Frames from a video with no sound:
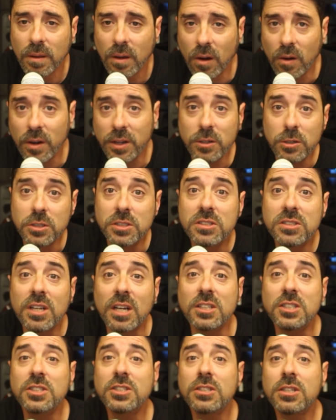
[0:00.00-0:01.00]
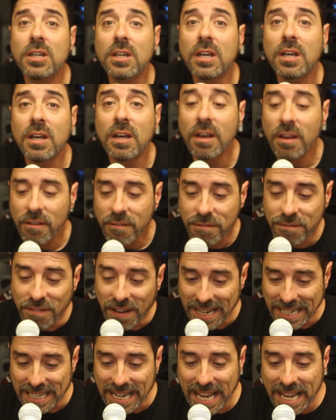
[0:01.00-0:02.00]
are under such
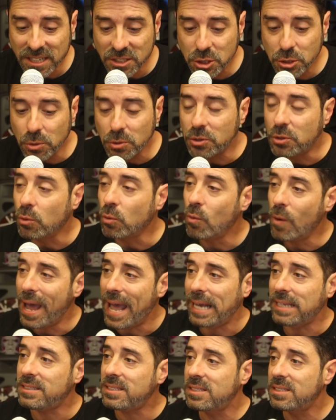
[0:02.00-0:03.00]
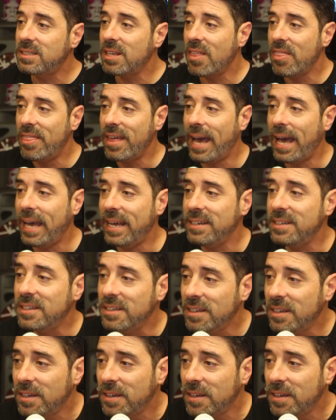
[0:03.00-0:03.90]
financial duress that